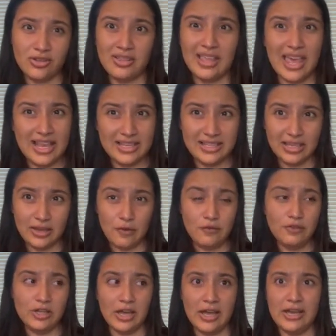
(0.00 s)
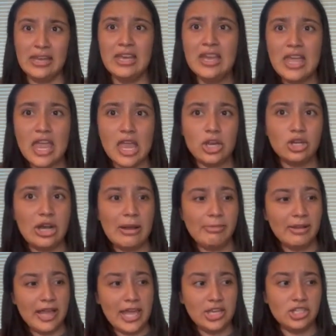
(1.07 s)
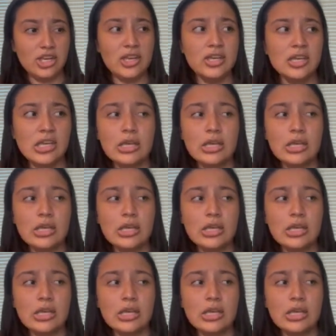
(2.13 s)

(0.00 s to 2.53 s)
things that you've done in your application.